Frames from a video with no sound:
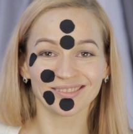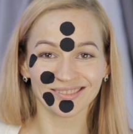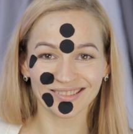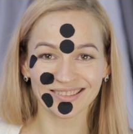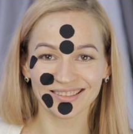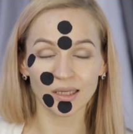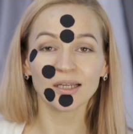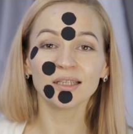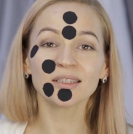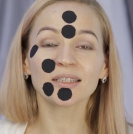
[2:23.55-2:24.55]
You can
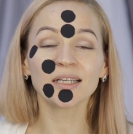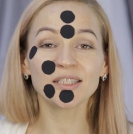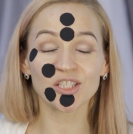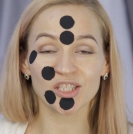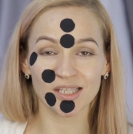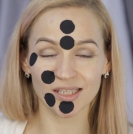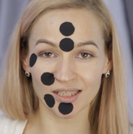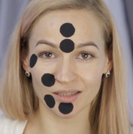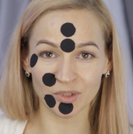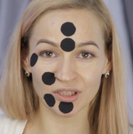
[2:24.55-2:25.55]
stay with the
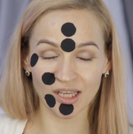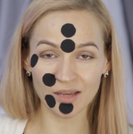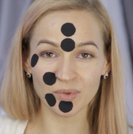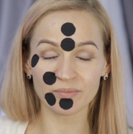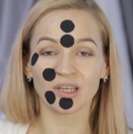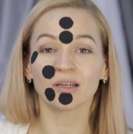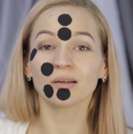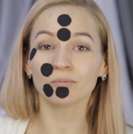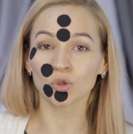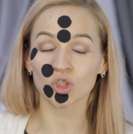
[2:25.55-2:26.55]
tapes on
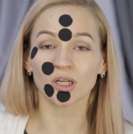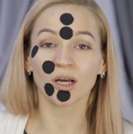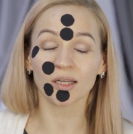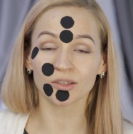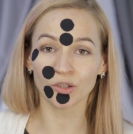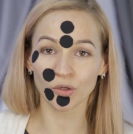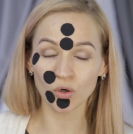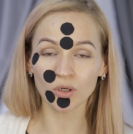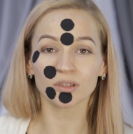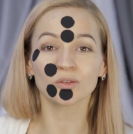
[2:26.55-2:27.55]
from 3 to 8
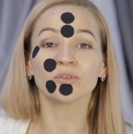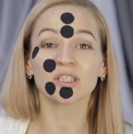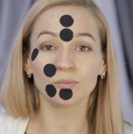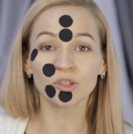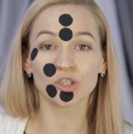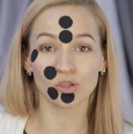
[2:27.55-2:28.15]
hours.